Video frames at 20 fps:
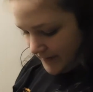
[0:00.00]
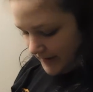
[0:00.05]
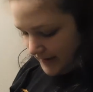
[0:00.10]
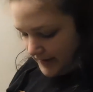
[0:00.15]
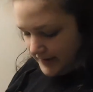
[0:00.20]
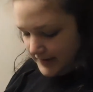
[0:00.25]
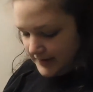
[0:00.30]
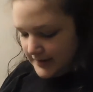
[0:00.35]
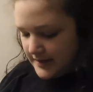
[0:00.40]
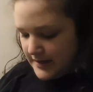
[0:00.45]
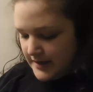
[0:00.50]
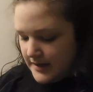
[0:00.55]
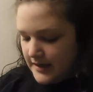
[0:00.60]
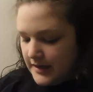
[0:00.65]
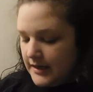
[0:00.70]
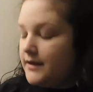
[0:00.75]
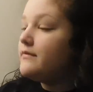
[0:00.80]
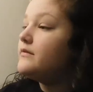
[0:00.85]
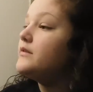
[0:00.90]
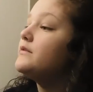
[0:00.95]
because
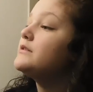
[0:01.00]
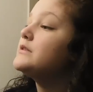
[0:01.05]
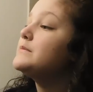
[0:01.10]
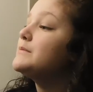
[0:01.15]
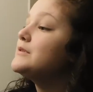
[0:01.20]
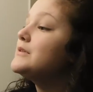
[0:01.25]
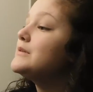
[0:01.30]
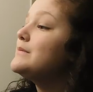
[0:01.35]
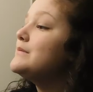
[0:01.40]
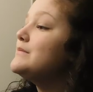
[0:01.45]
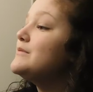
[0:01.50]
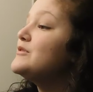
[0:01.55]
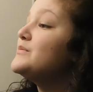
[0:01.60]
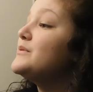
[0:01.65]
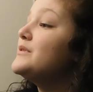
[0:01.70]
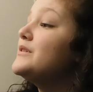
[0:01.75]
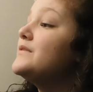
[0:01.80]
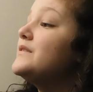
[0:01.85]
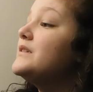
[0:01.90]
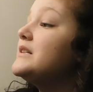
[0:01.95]
even though it's supposed to be the most
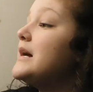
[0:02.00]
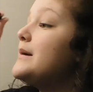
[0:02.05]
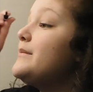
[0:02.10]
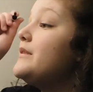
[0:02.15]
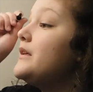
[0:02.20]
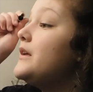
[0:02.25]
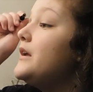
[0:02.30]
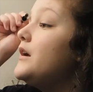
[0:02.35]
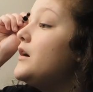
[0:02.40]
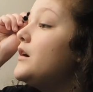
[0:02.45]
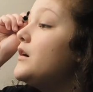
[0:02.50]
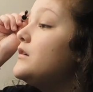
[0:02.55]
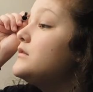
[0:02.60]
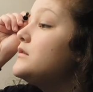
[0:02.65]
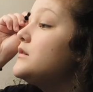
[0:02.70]
wonderful time of the year,